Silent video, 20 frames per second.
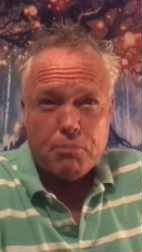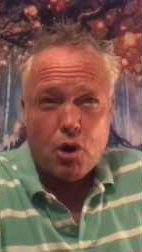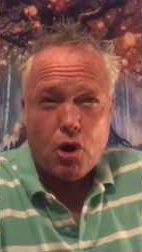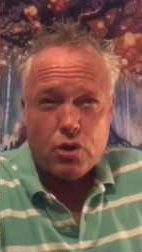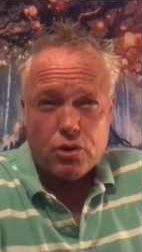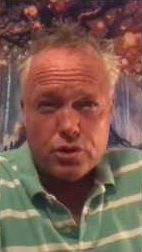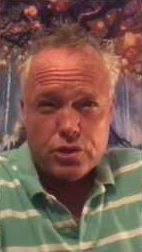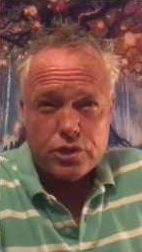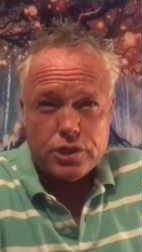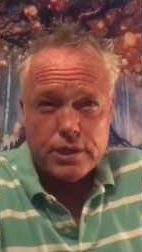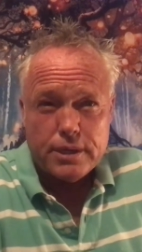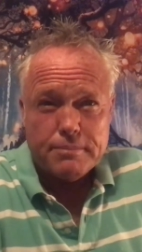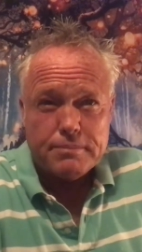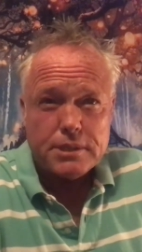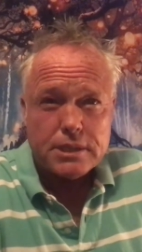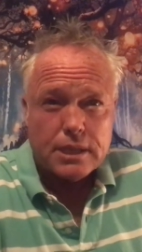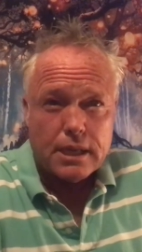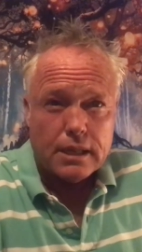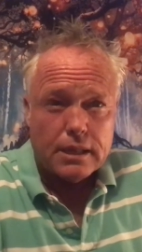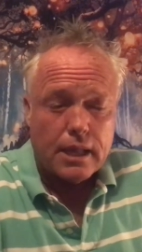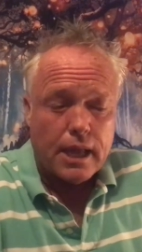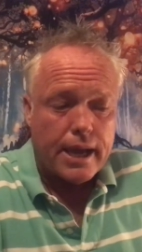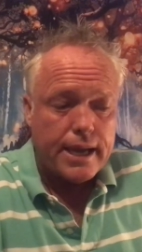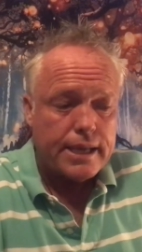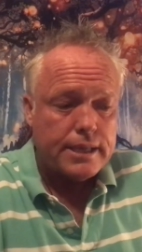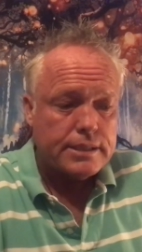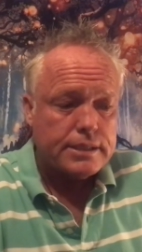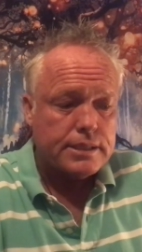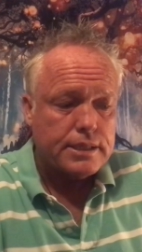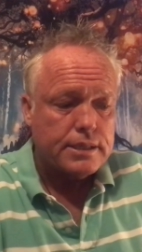partnerships,
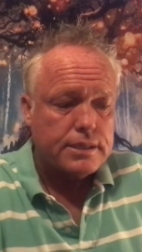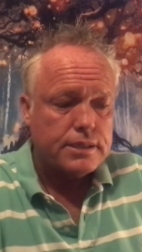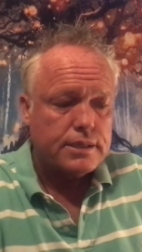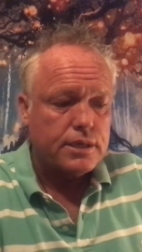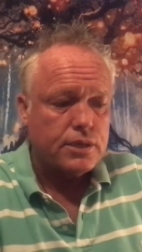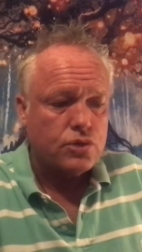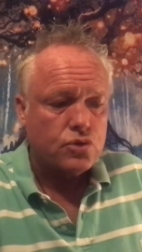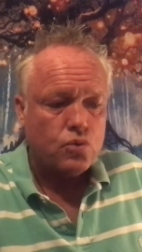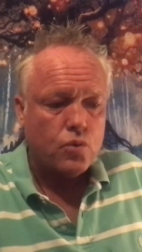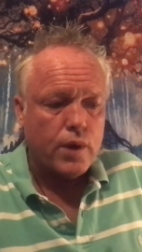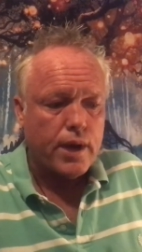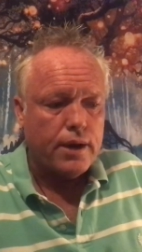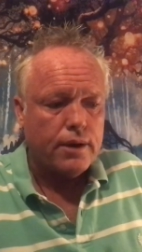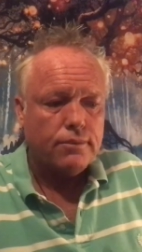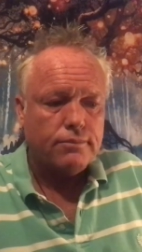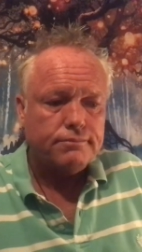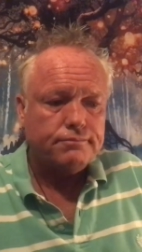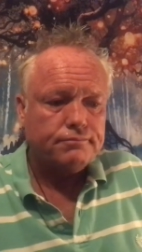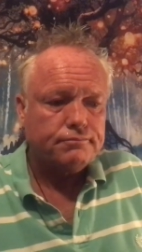alliances as well.